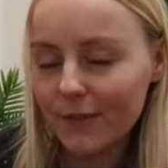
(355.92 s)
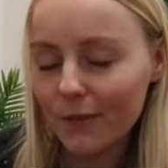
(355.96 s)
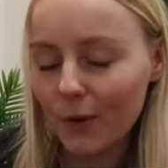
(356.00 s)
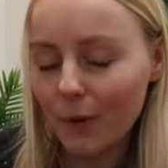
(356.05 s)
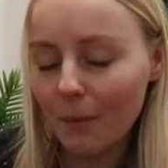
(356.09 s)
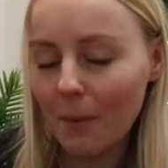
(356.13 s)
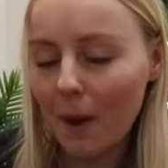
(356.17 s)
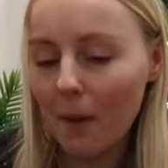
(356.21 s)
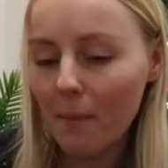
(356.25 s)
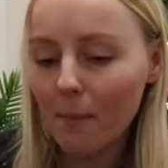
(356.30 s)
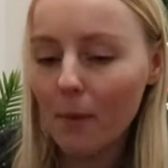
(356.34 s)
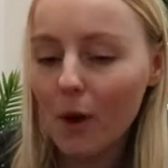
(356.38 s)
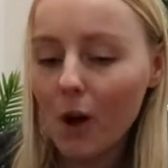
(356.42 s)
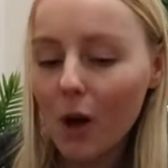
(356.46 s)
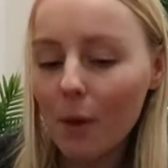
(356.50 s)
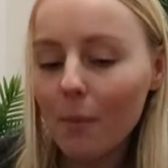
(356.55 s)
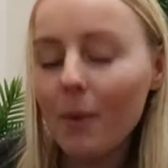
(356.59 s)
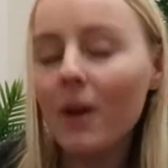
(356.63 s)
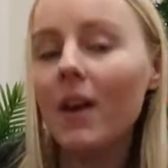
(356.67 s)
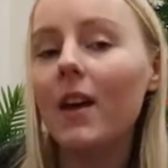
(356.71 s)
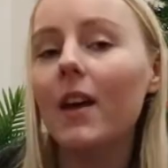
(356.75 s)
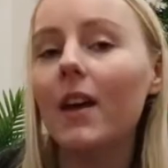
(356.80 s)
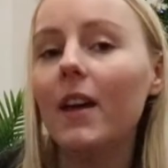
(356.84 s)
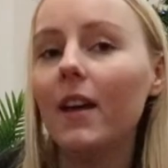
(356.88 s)
for my mom,
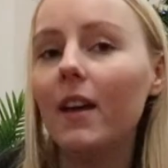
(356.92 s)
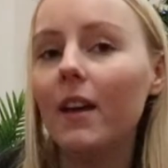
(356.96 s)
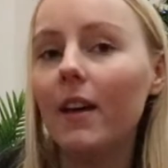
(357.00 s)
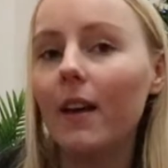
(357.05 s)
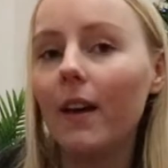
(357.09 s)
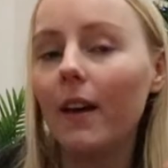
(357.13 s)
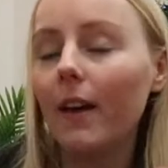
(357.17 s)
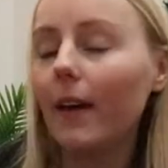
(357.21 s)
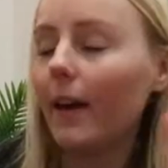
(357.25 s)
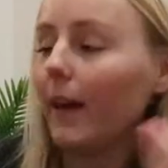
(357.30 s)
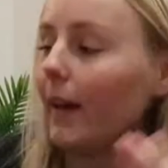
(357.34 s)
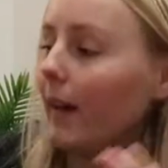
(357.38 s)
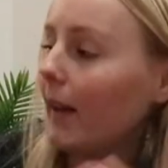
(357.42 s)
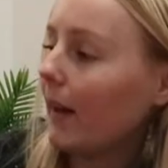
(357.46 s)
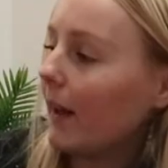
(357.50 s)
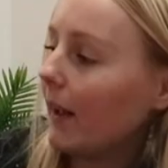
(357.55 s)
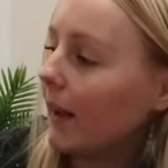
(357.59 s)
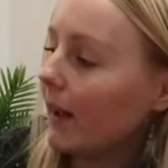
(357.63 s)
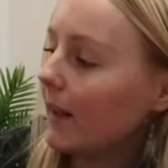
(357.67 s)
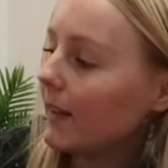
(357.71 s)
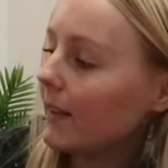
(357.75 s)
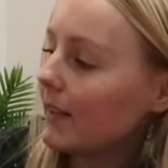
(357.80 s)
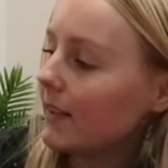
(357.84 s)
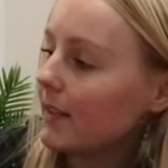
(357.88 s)

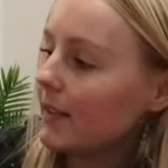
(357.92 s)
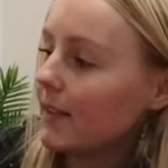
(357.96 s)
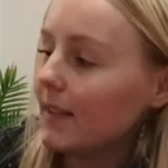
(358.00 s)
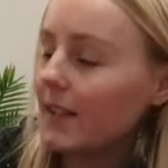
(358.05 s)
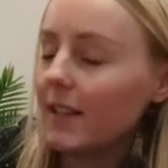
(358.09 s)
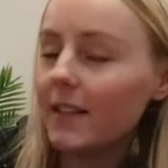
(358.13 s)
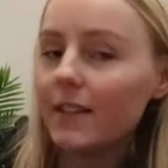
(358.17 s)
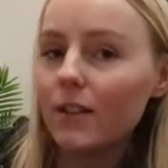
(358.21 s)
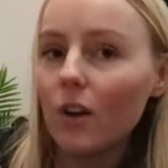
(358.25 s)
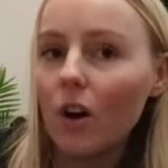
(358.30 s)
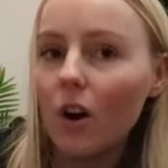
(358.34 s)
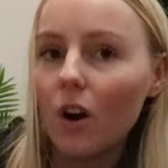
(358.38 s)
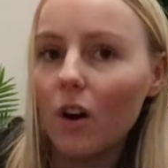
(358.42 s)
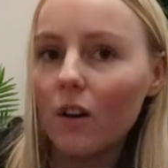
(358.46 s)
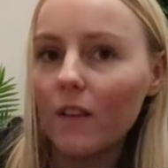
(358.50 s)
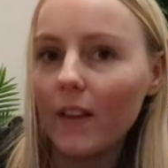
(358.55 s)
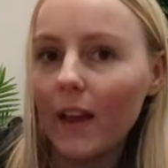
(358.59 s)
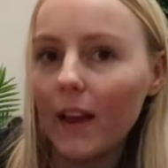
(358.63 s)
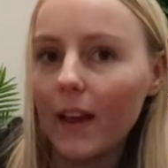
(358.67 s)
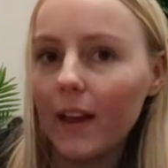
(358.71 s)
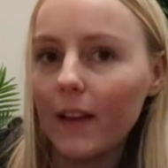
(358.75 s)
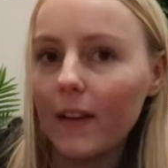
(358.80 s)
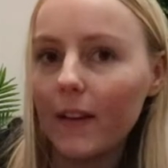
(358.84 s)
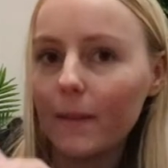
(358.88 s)
and these are
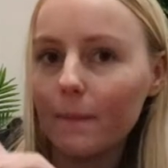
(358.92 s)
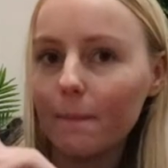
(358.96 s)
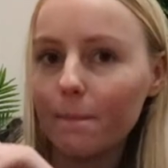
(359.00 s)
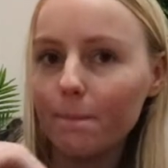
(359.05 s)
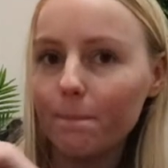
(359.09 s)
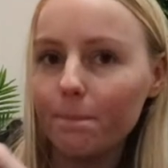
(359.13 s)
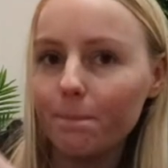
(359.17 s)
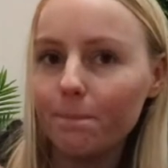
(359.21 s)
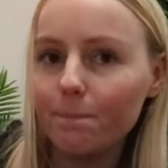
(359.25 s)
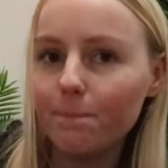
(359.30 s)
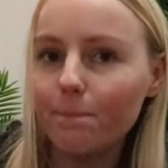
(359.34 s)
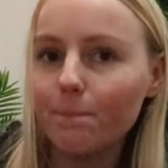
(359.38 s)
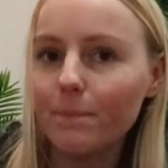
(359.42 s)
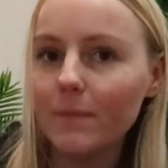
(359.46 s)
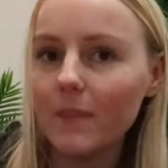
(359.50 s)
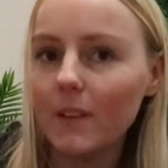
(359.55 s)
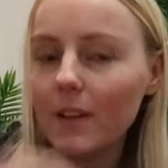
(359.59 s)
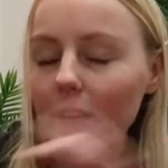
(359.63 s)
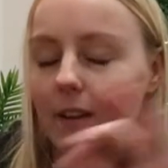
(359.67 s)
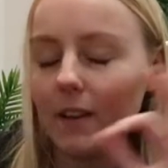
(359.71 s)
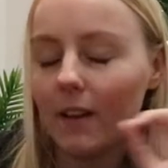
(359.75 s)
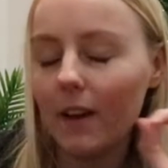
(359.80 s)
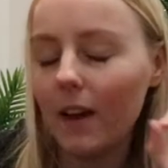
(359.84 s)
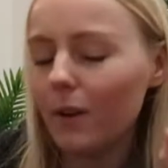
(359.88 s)
like,
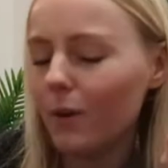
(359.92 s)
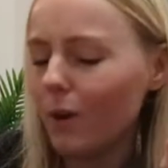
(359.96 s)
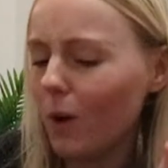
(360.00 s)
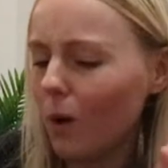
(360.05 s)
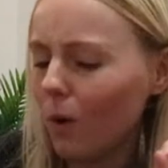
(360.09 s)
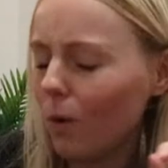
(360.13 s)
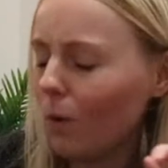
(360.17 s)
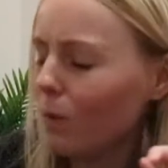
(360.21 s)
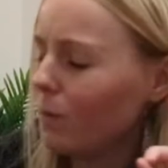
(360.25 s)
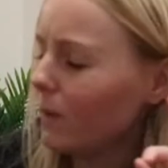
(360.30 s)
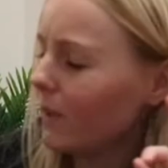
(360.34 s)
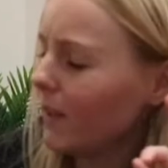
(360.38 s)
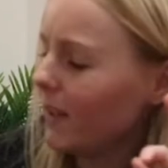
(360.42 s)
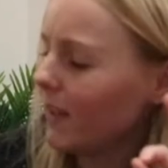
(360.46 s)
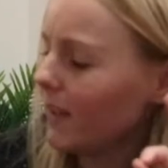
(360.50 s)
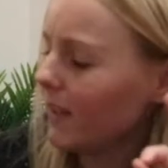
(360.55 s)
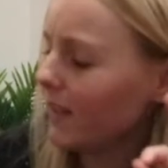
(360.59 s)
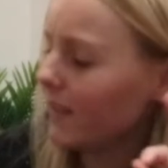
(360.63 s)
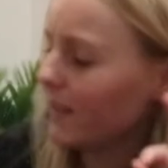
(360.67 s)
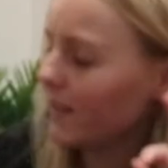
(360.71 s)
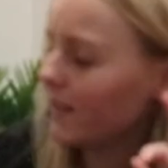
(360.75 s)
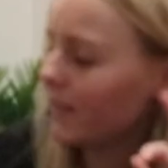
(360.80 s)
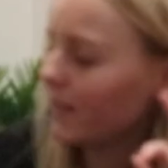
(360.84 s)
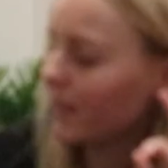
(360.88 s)
I don't know,
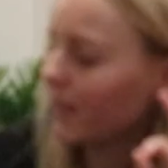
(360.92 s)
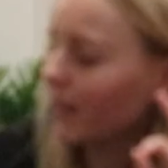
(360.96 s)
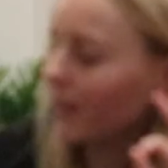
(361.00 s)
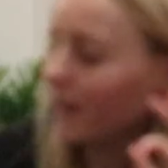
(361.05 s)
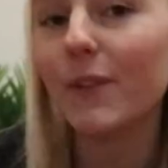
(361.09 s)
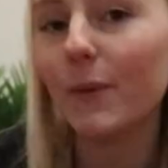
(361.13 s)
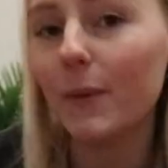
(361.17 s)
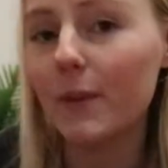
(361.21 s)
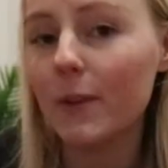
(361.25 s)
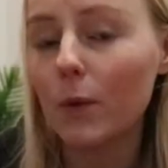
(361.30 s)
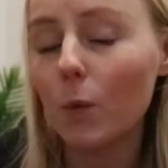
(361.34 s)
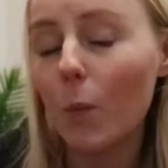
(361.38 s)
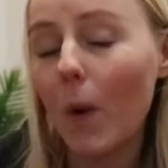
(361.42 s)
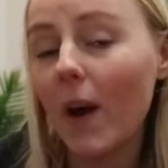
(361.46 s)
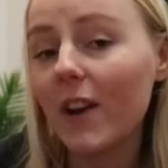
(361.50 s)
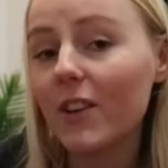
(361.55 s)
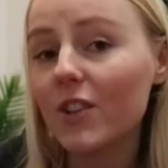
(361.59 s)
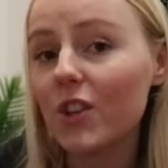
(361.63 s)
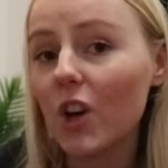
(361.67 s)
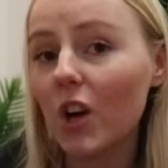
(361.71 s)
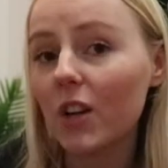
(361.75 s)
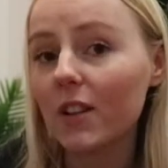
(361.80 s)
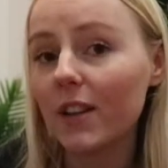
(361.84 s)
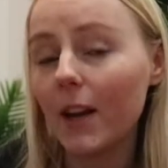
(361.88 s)
it's white
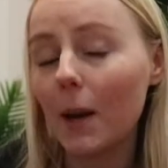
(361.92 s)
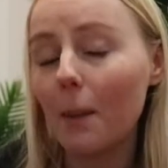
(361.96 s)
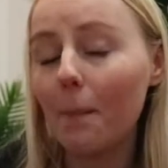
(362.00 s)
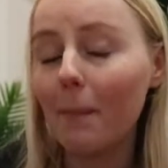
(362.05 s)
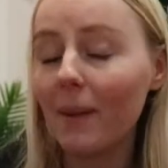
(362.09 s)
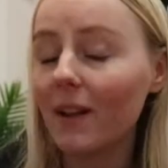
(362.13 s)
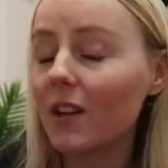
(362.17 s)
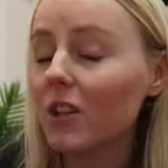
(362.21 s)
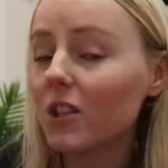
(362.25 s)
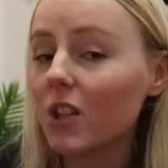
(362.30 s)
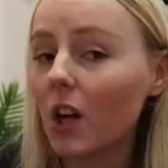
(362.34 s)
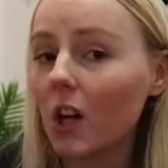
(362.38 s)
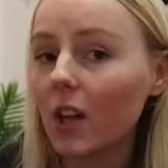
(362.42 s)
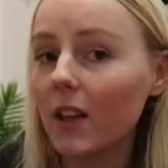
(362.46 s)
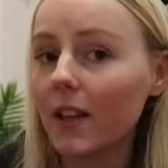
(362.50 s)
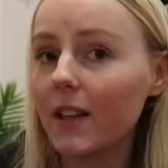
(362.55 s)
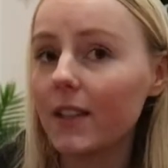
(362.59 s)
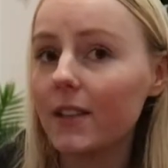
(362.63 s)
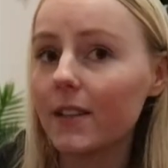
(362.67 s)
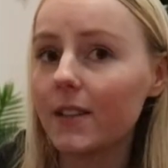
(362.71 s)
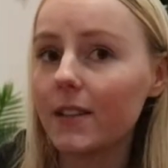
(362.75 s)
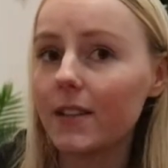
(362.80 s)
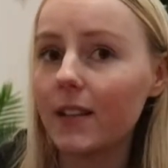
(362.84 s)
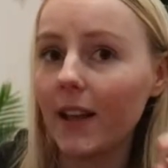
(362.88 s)
chocolate and milk
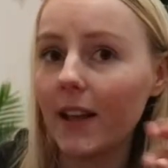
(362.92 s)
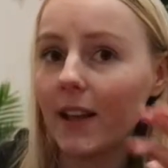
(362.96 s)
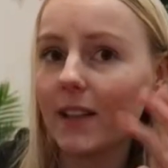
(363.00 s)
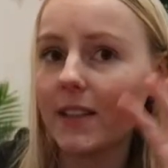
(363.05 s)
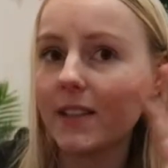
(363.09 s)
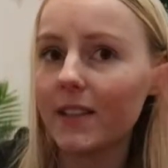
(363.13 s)
chocolate, like